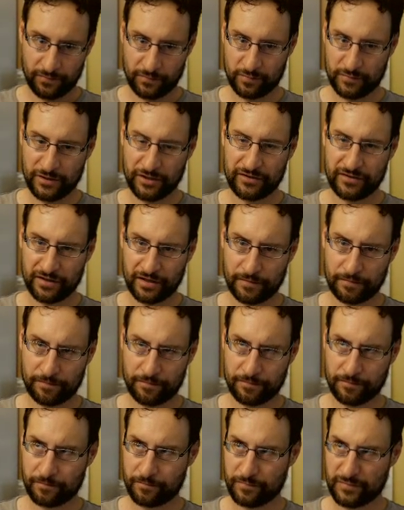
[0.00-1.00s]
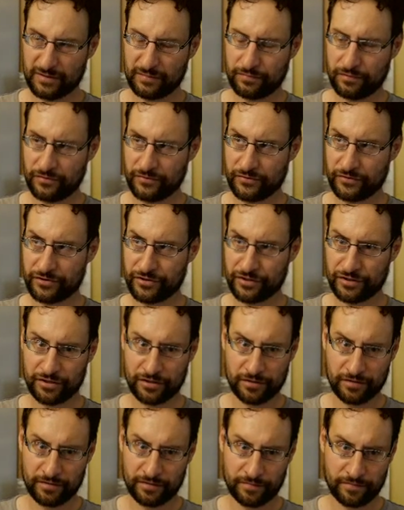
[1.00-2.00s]
GitHub,
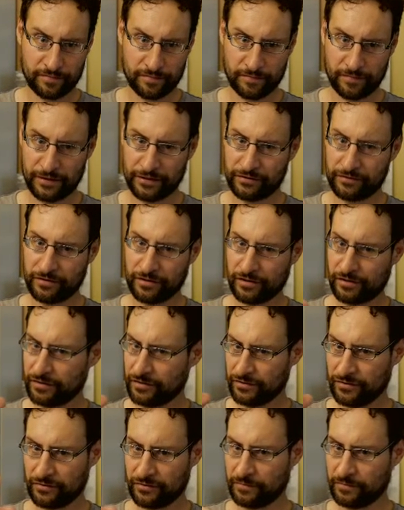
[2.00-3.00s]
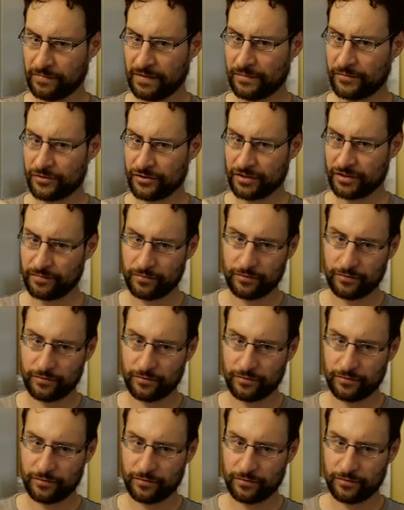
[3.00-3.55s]
sponsorship, Patreon, YouTube membership,